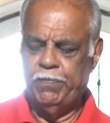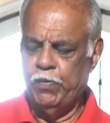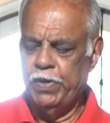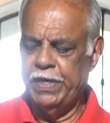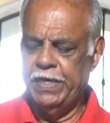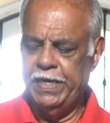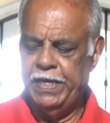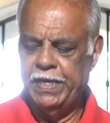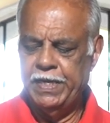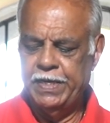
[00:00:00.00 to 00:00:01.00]
put in the
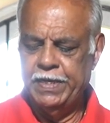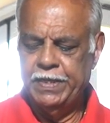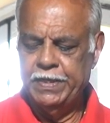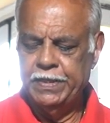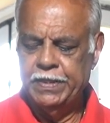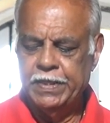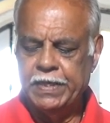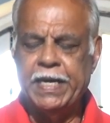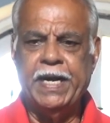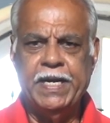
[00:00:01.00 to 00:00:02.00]

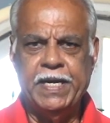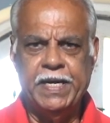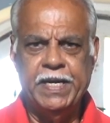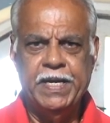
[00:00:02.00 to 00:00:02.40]
grinder,